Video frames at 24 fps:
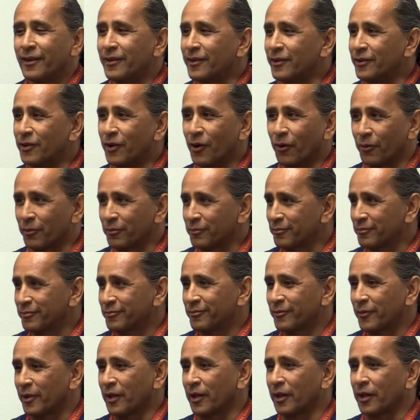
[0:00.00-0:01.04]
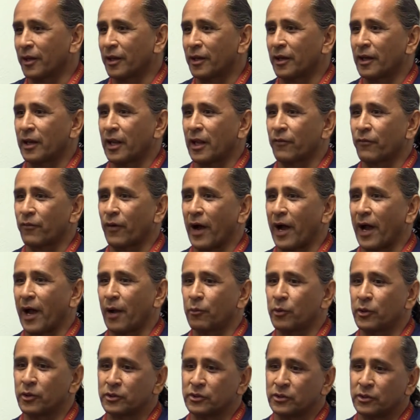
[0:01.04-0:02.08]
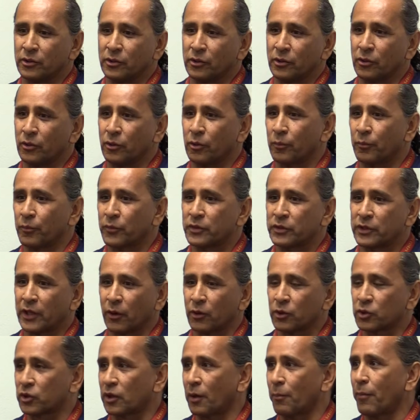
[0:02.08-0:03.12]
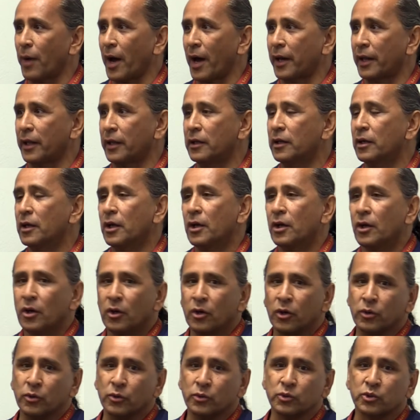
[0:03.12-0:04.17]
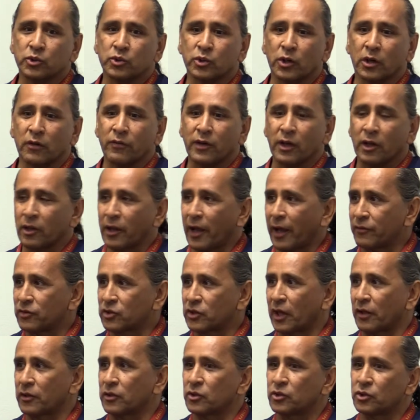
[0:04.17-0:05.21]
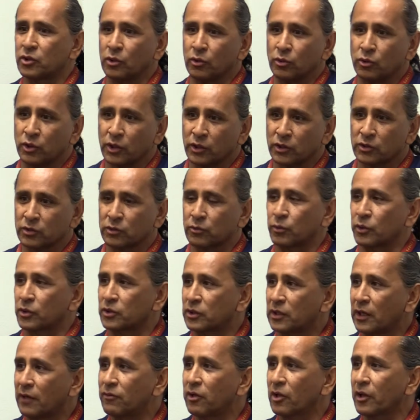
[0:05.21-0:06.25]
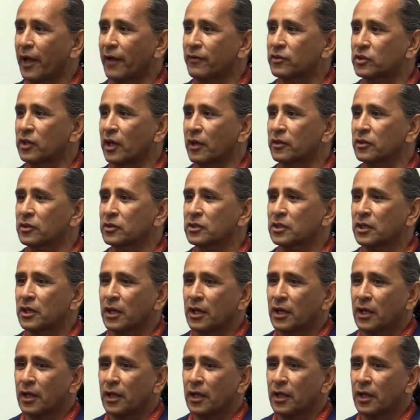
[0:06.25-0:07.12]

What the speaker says: you don't. Mm-hmm. And if I were to tell somebody who's serving a life sentence, who just received a life sentence,